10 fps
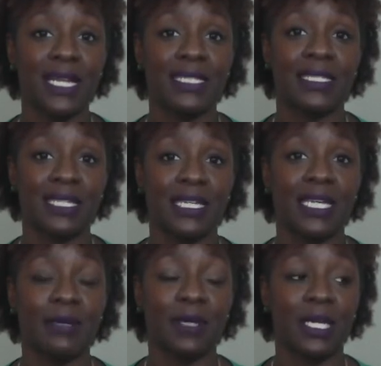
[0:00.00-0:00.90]
that sink
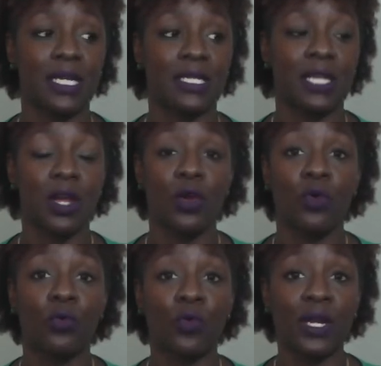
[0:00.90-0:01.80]
in because
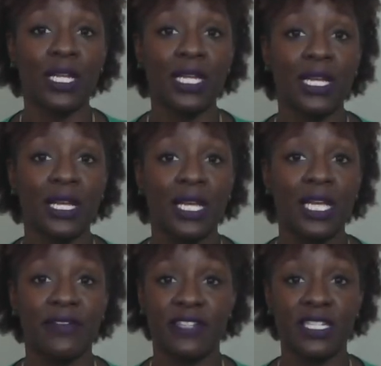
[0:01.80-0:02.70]
really,
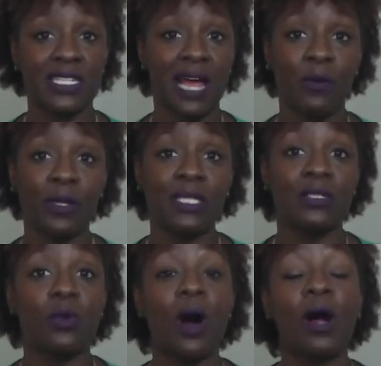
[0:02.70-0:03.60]
if she's not willing
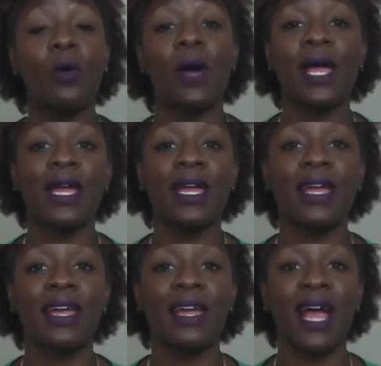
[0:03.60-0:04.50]
to walk away
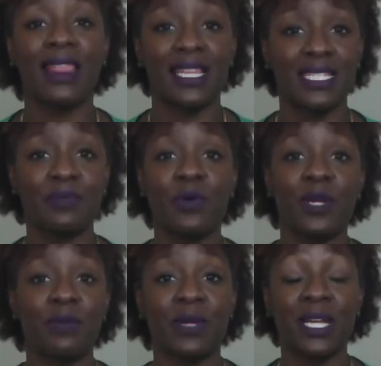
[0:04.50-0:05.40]
at this point
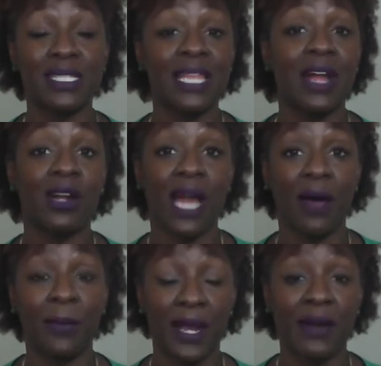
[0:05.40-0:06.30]
because they are now
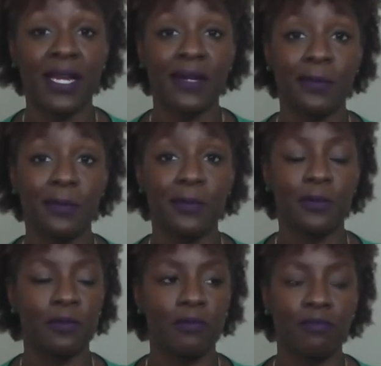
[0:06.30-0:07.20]
married,
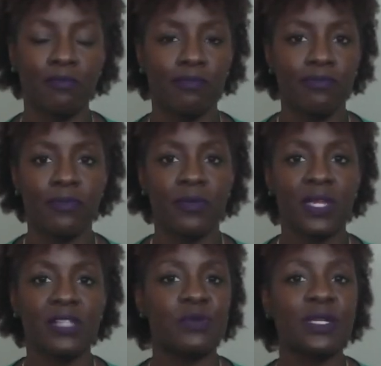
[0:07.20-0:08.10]

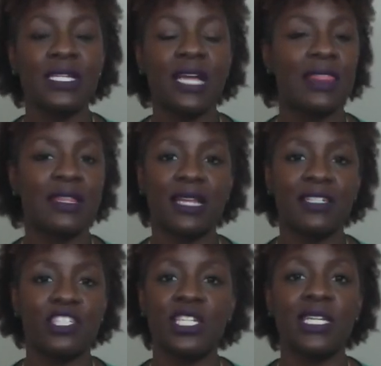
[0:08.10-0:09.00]
there's really nothing that
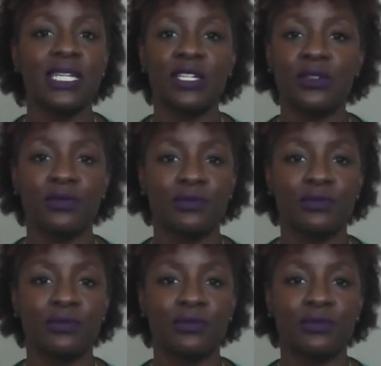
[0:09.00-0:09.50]
she can do.